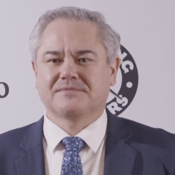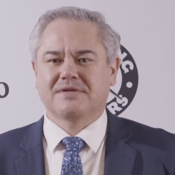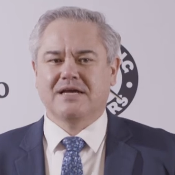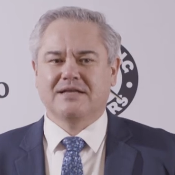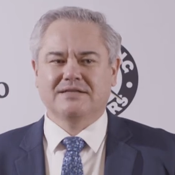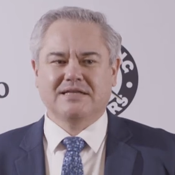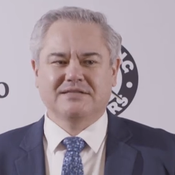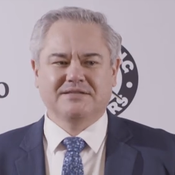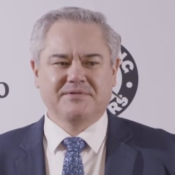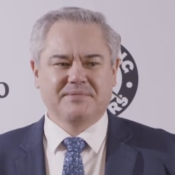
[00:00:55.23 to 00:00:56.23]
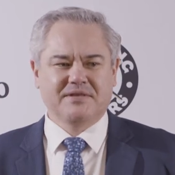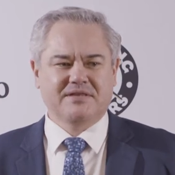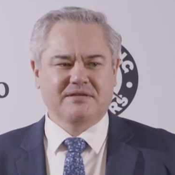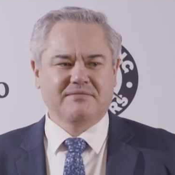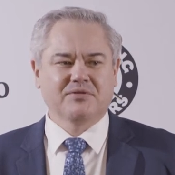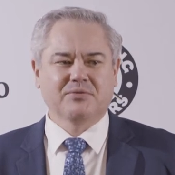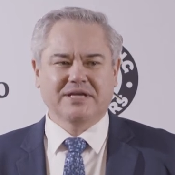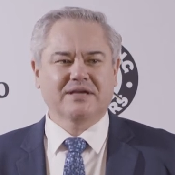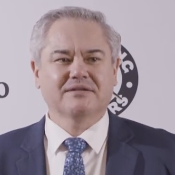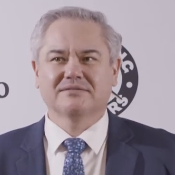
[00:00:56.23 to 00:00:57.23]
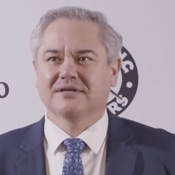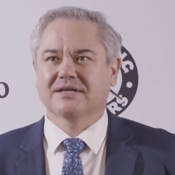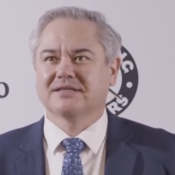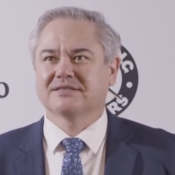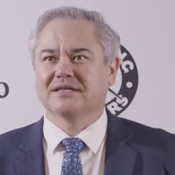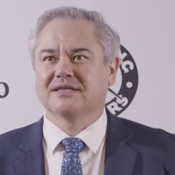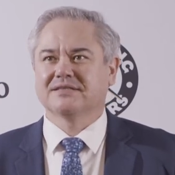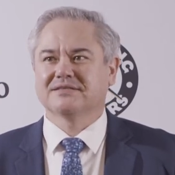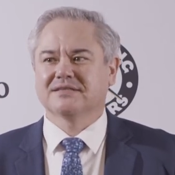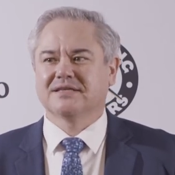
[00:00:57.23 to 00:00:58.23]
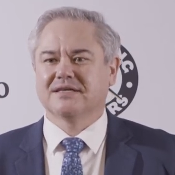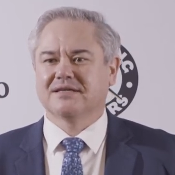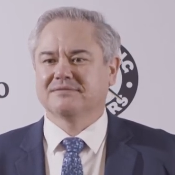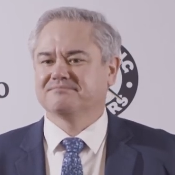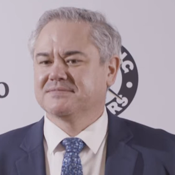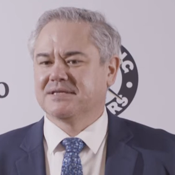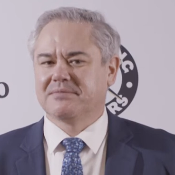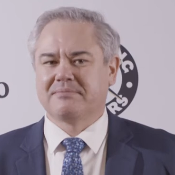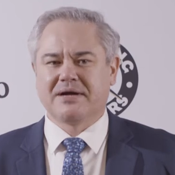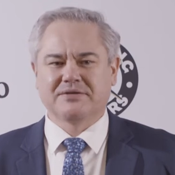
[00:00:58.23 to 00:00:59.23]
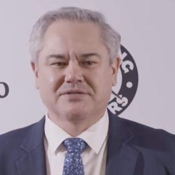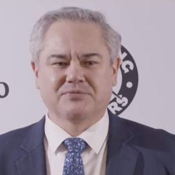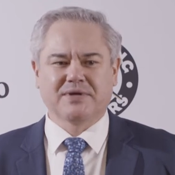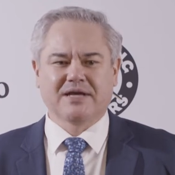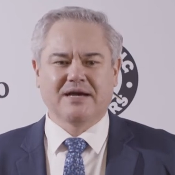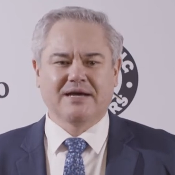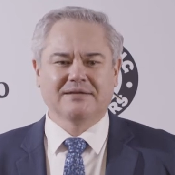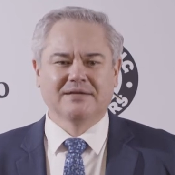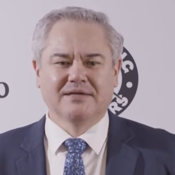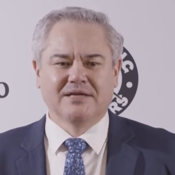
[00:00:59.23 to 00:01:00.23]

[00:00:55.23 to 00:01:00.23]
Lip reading: Yeah, that seemed to be the theme of the weekend. Like I said, it's some of the bounces we got.